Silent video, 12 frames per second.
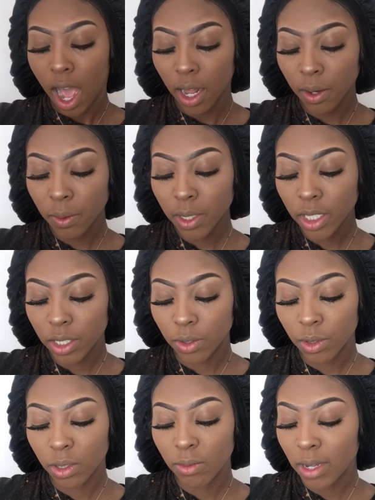I don't really do
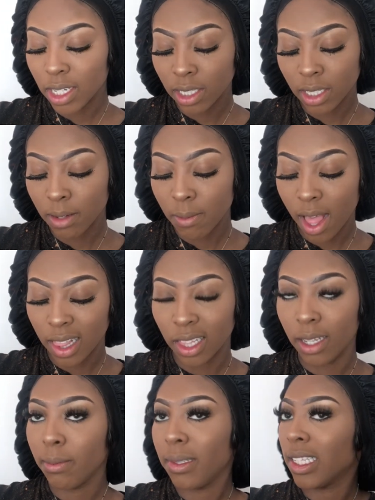too much to my
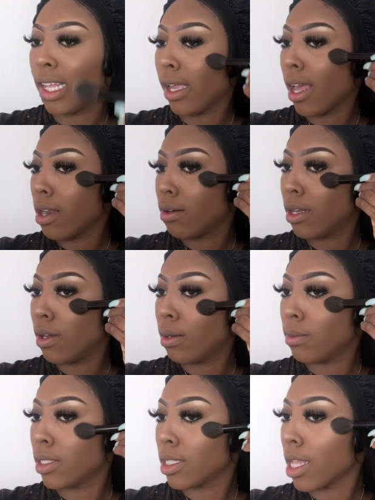lips. Like, I don't know,
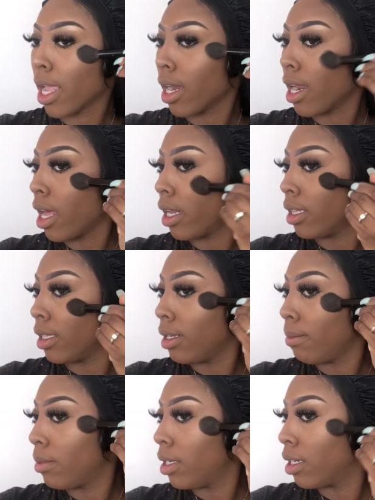I'm just like not a
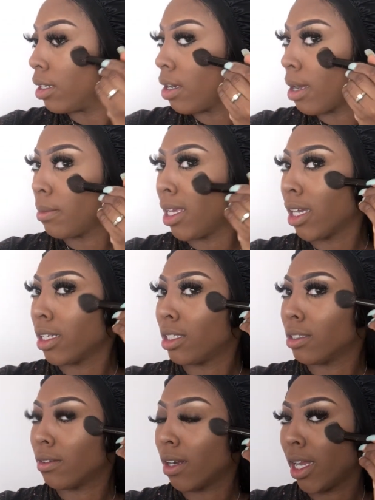lip girl. I mean, I could
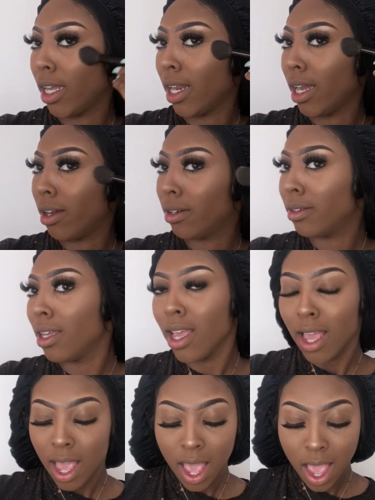try it out.
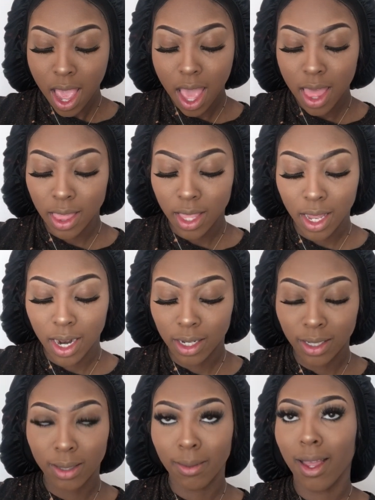And then I
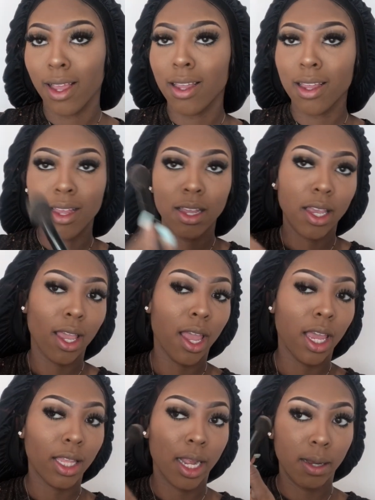was just like,
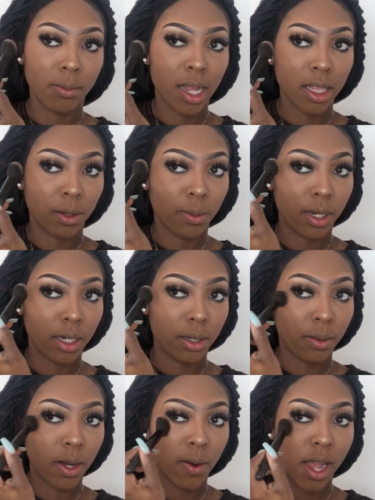okay, like I'm not the one to
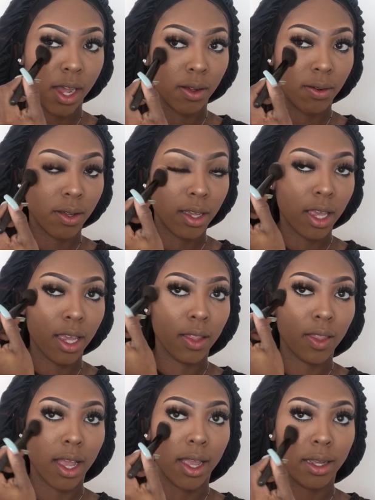go out
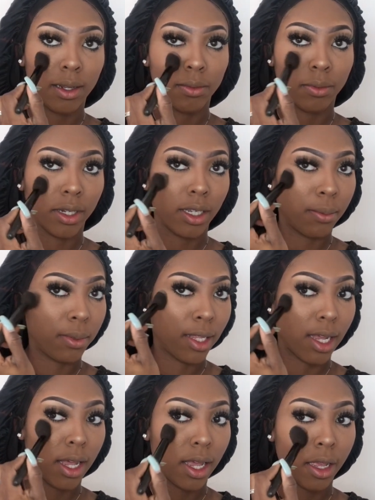and like
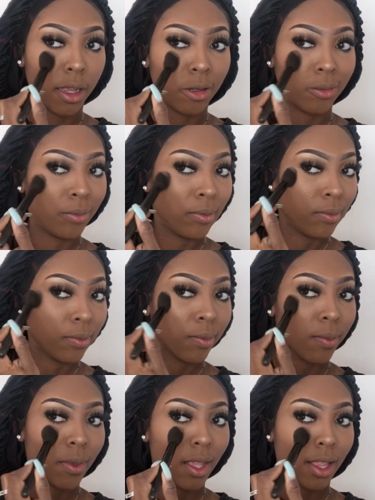
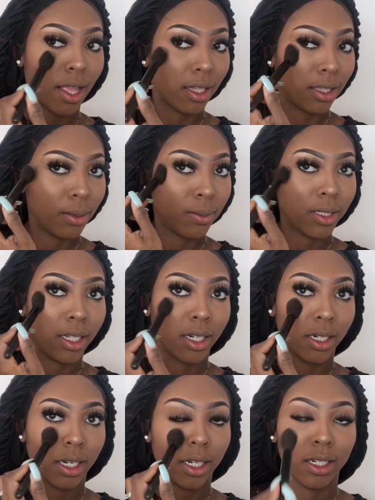reapply like lipstick
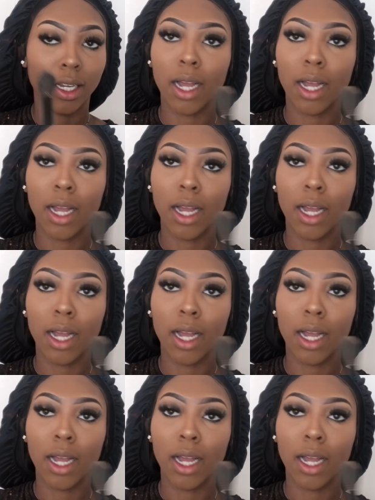or nothing.